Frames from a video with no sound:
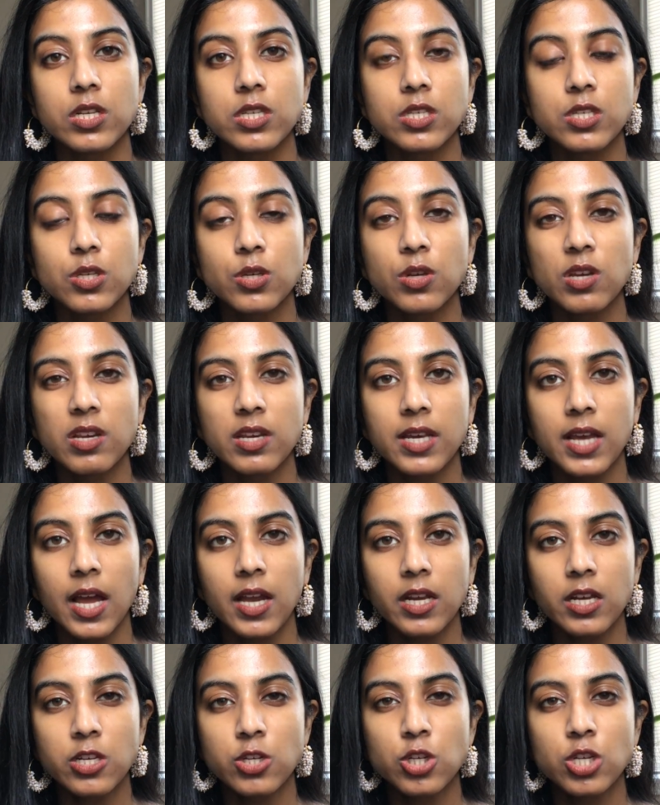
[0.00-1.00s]
So you can
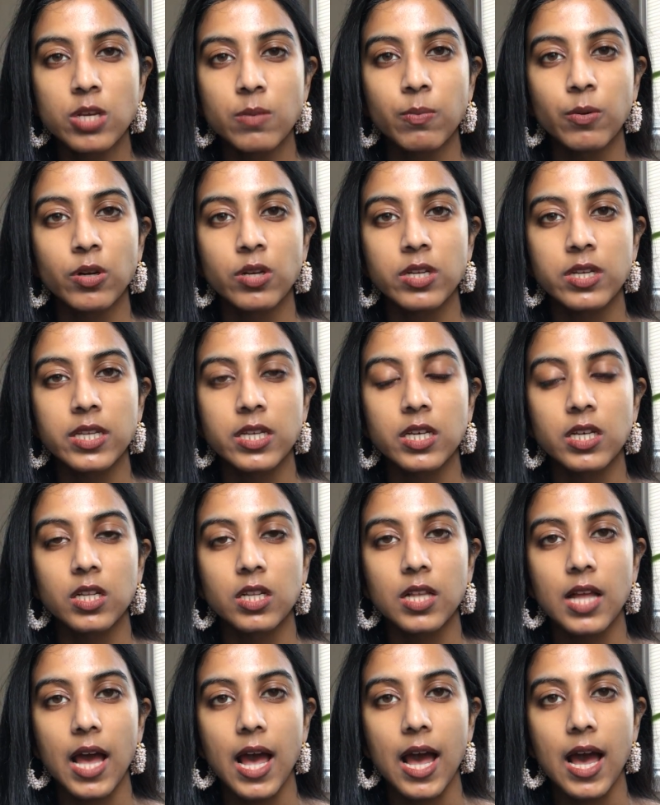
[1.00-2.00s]
get a cheaper
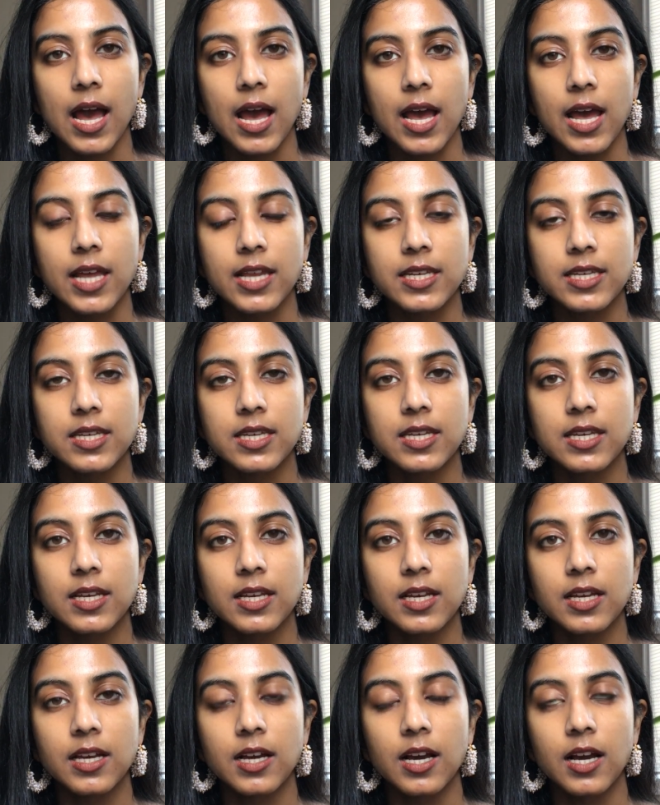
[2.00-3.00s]
deal at
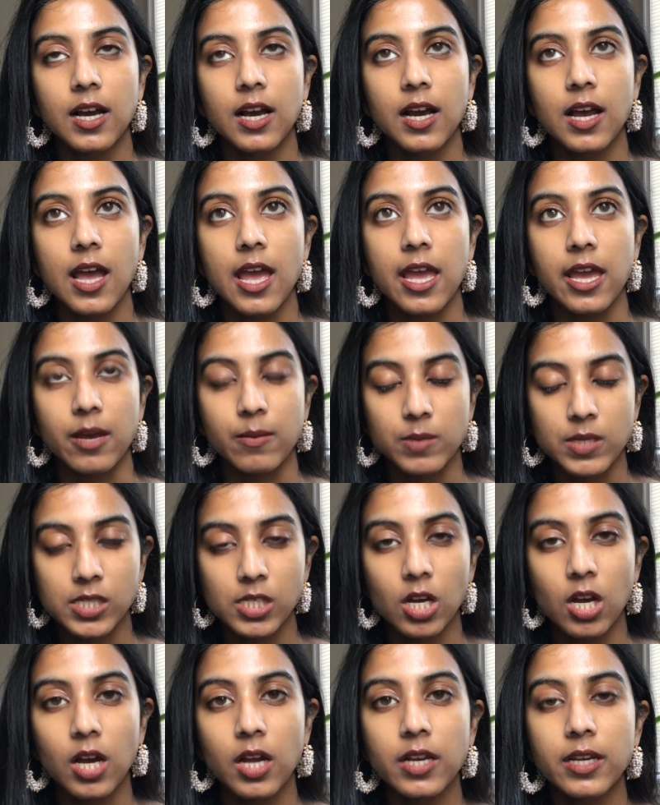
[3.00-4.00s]

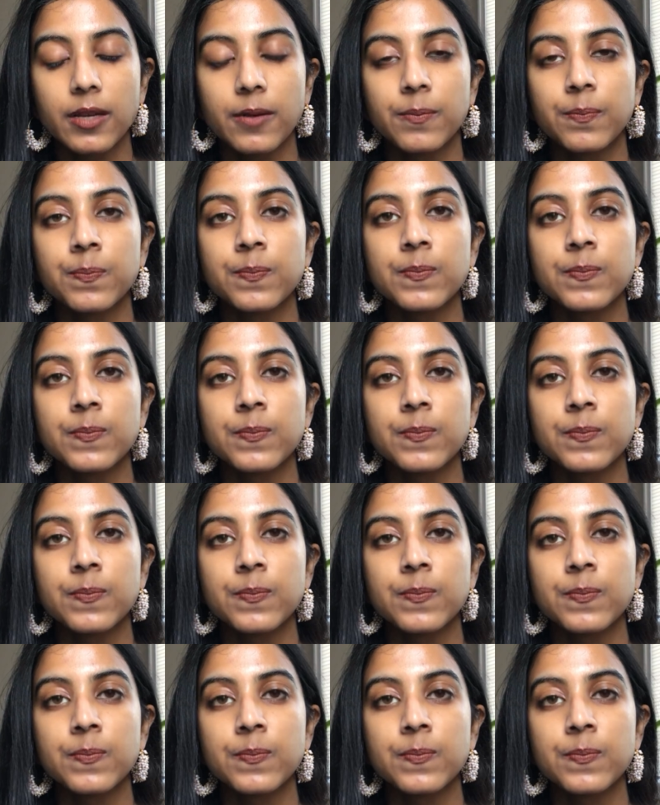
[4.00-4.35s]
Amazon.